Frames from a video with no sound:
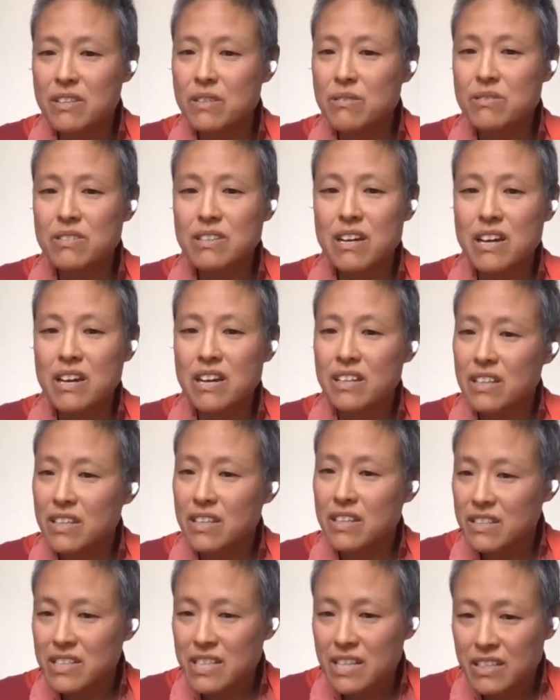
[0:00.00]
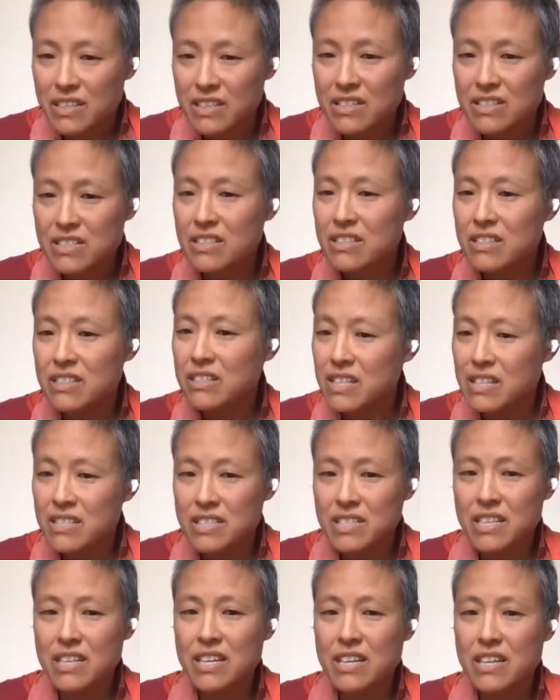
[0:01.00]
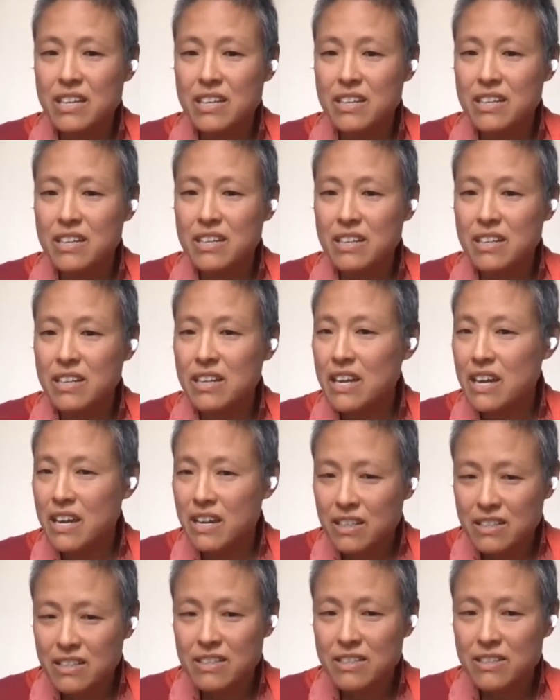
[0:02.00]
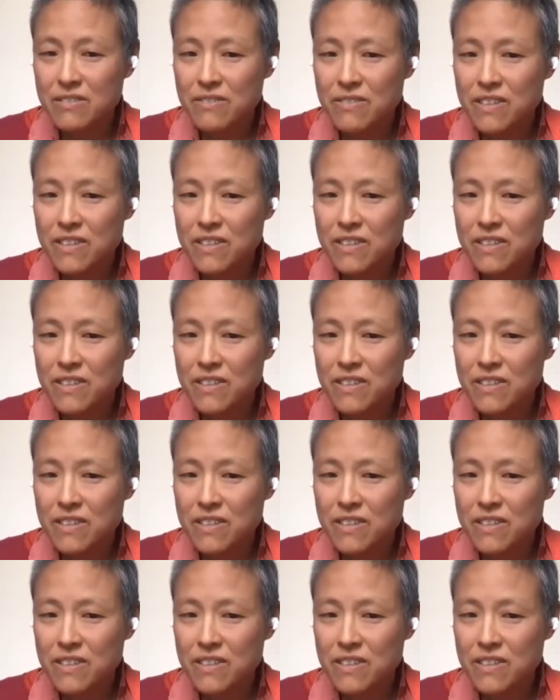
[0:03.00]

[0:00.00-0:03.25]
He was highly intelligent, educated, active.